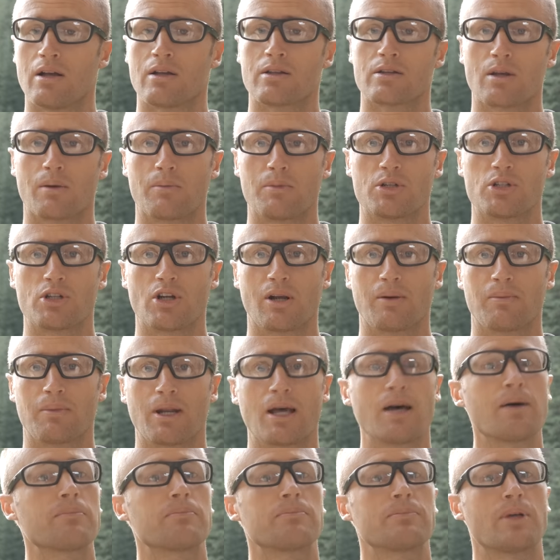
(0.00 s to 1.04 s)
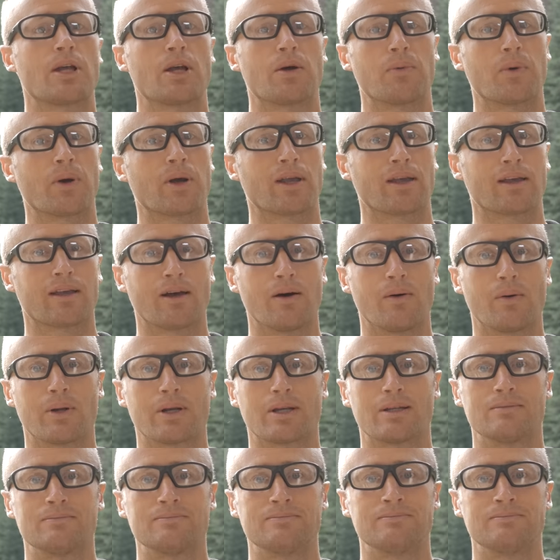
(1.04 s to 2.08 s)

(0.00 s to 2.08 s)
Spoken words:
So I'm going to jam it up and we'll get going.